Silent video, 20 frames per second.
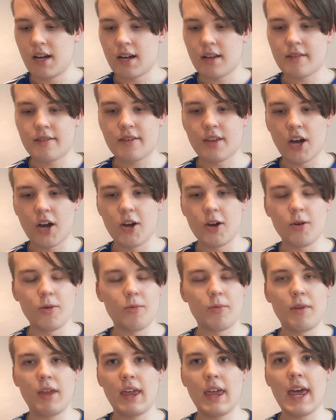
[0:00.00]

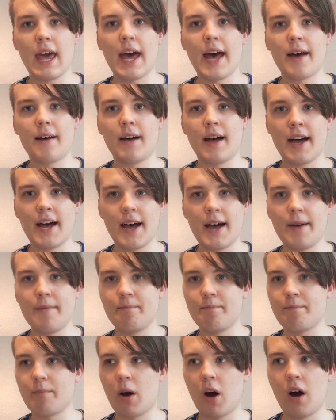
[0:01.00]
So yeah,
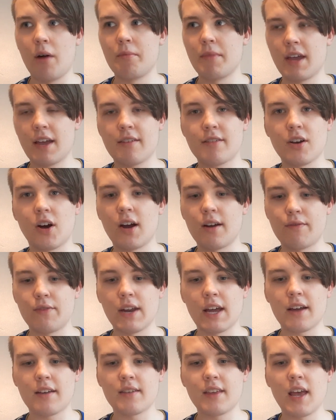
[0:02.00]
I'm excited for
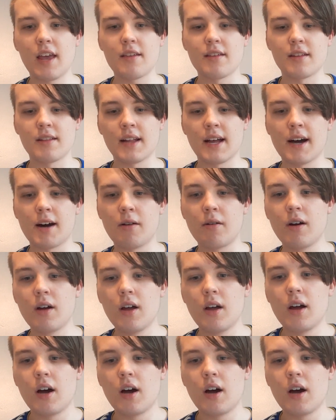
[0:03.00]
next season now.